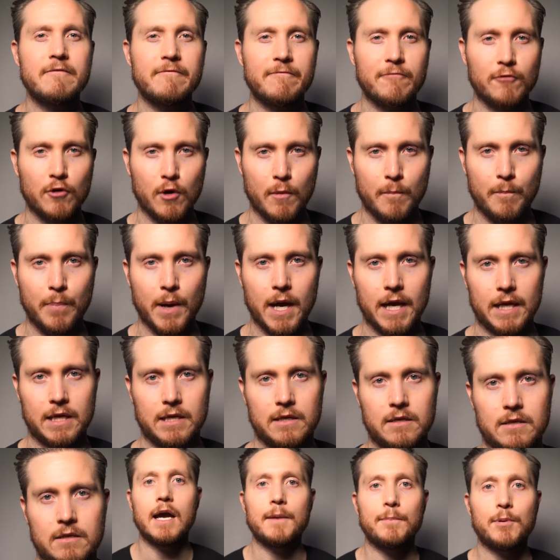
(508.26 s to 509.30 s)
For $1.
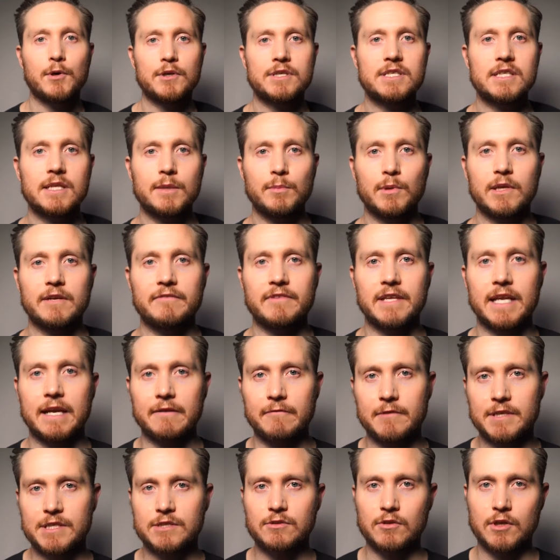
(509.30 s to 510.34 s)
I personally believe that
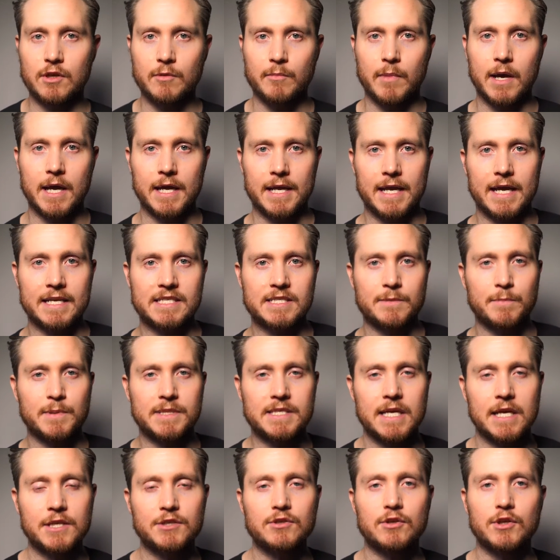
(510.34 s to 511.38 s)
every student of mine has the
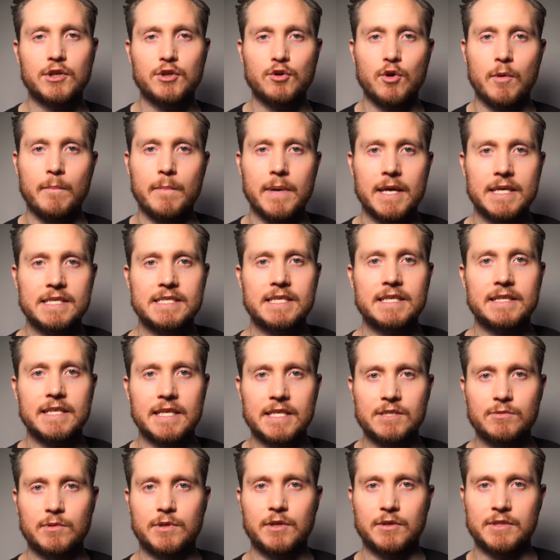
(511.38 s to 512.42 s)
potential to do amazing
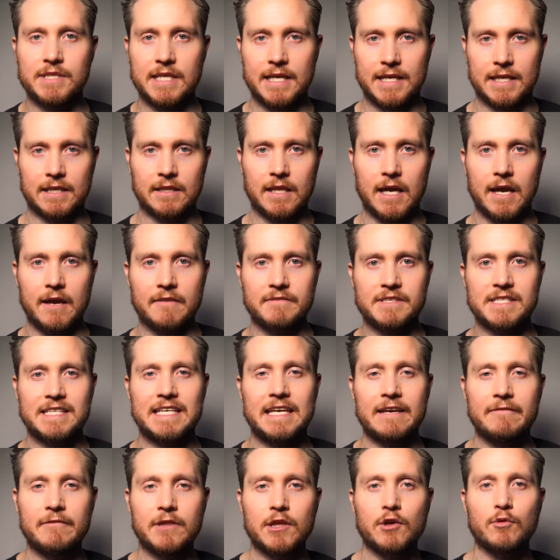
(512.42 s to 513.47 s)
things with their dating lives
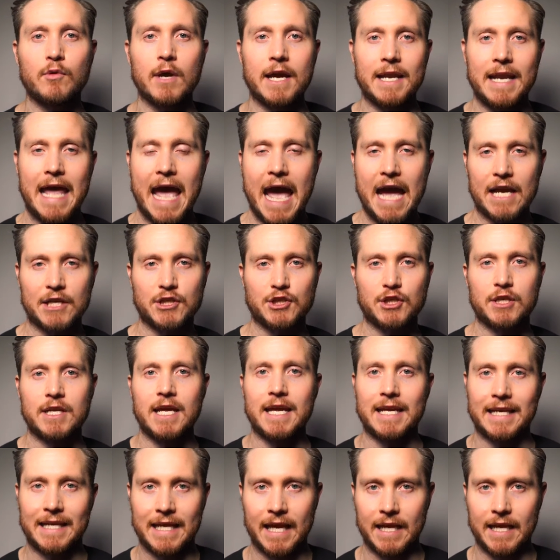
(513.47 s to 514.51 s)
given the right action and